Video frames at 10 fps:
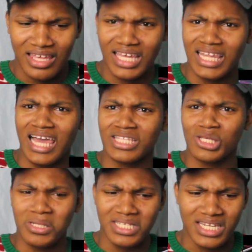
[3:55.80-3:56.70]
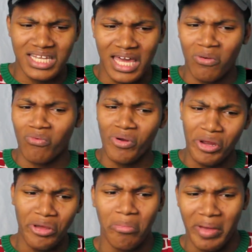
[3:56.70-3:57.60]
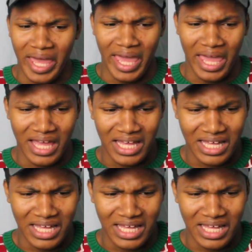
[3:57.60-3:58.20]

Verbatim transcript: He like twisted his ankle real bad.